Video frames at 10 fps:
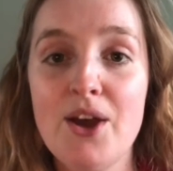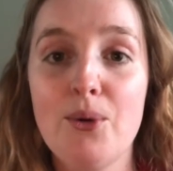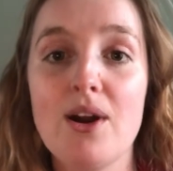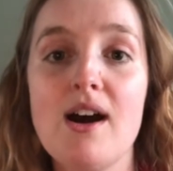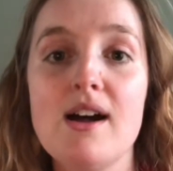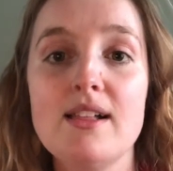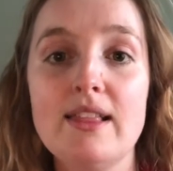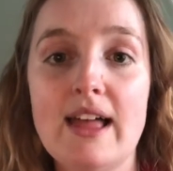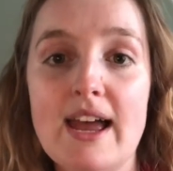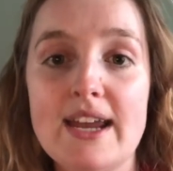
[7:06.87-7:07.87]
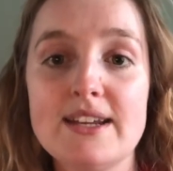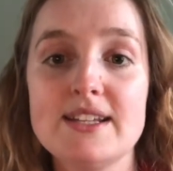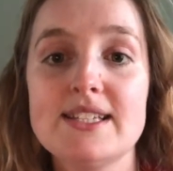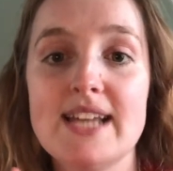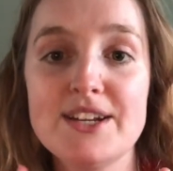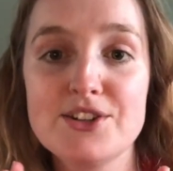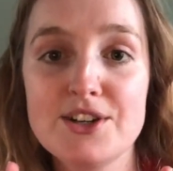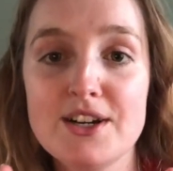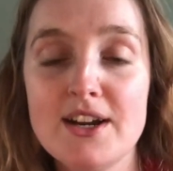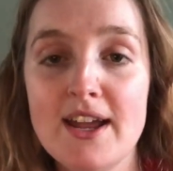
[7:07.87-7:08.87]
we're all aligned
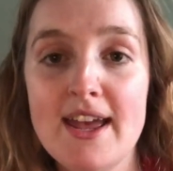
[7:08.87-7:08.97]
center